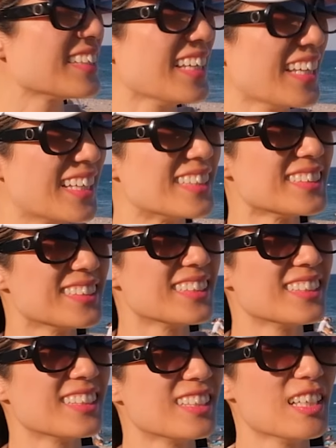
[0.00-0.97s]
Yes.
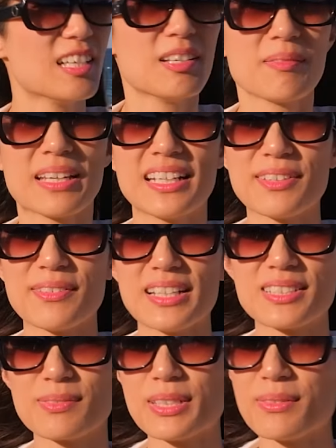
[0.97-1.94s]

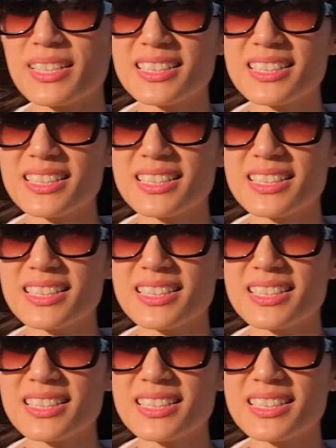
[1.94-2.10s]
Anyways, we want